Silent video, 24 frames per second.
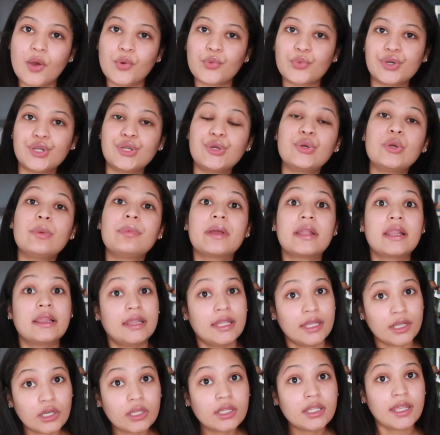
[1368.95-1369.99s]
regroup
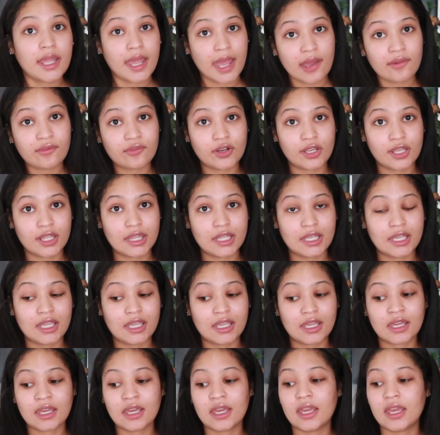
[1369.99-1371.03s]
literally
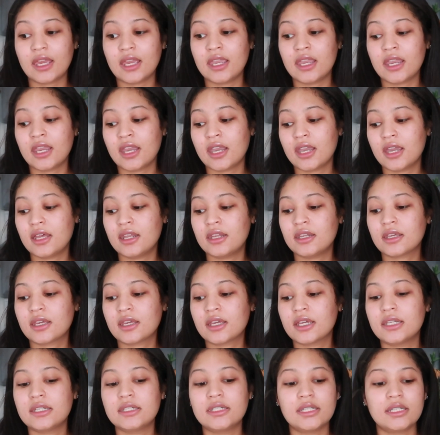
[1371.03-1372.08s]
everything and
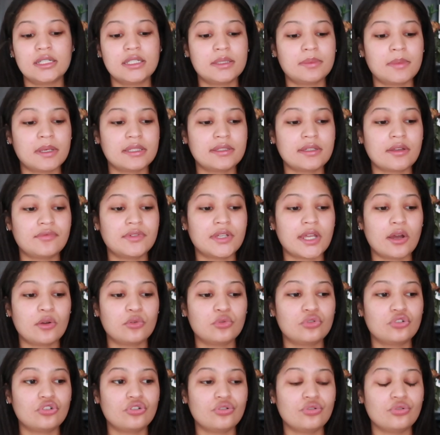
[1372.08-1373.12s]
condense myself
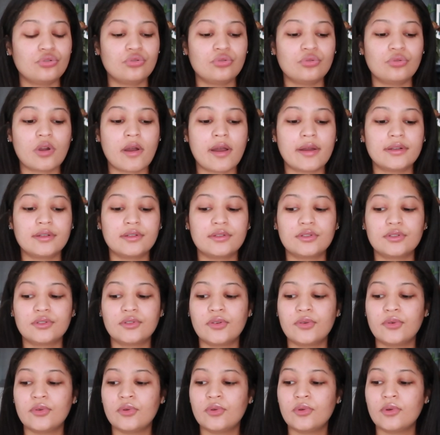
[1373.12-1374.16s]
down to
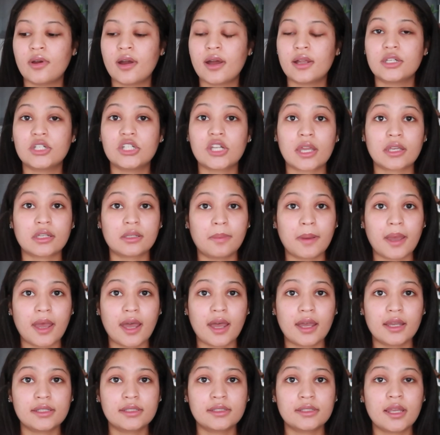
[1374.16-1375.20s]
two checked
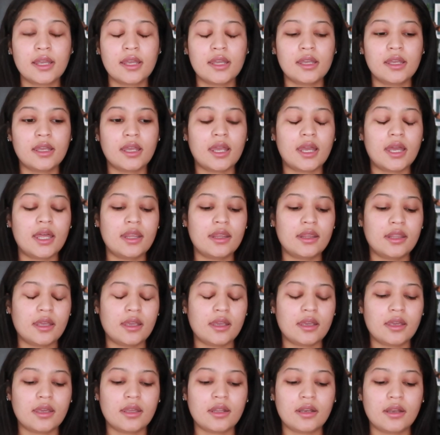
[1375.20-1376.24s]
bags and
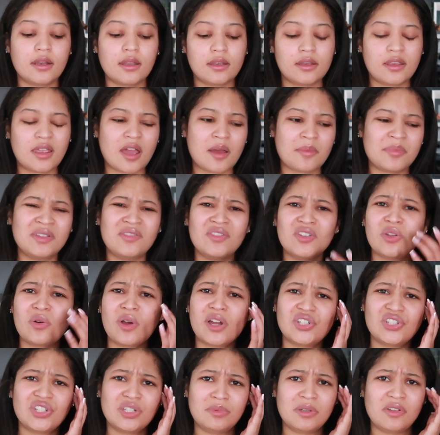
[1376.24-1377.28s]
then yeah even though i
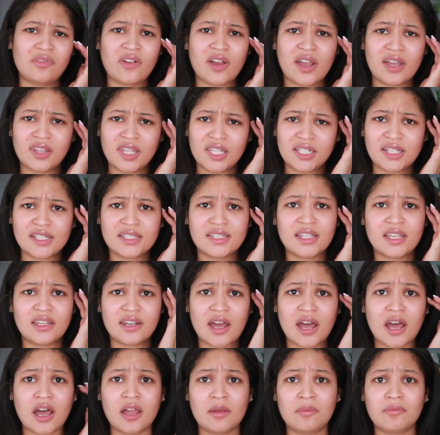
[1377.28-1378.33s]
should be fine like i said
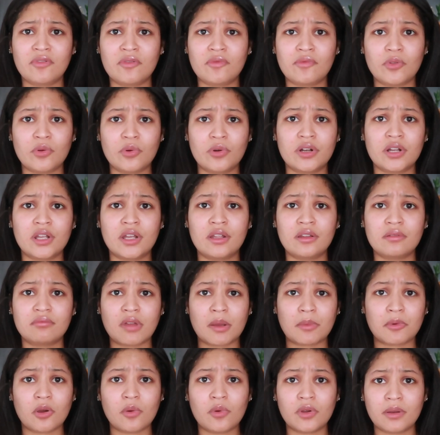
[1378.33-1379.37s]
i'm from florida
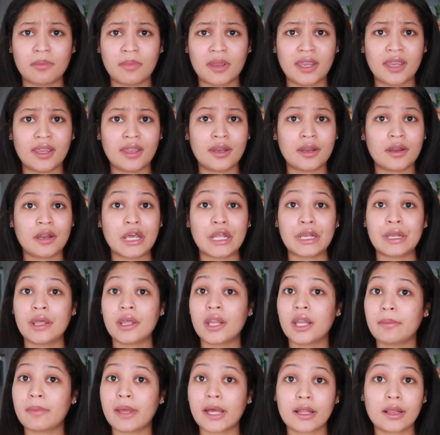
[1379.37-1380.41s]
i'm going to maine
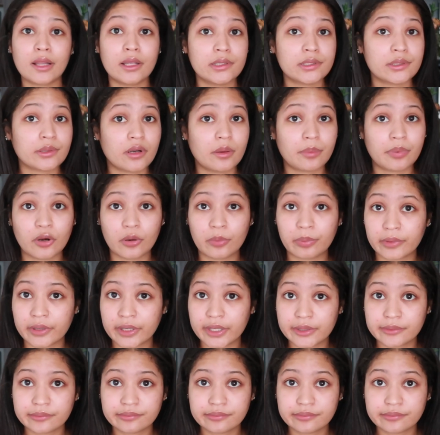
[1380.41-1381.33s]
none of my clothes are appropriate